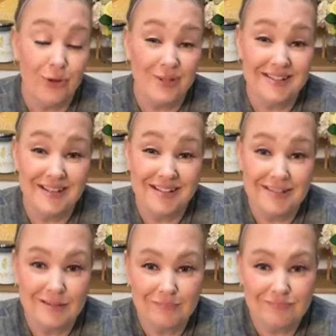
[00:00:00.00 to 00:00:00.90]
There is none.
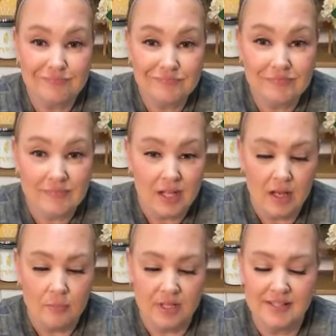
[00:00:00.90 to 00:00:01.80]

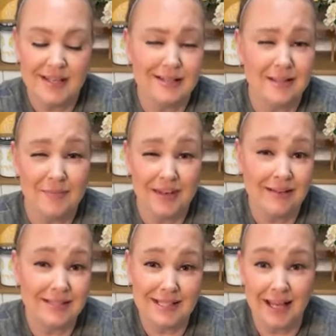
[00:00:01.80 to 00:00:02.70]
But it's like something
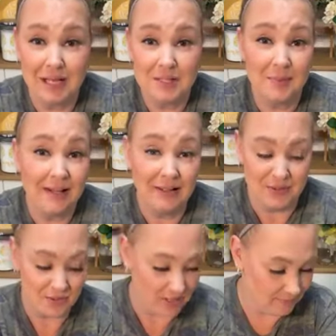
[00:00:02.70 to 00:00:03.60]
else to add to my
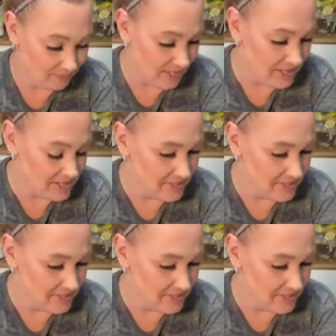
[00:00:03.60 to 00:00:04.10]
list, right?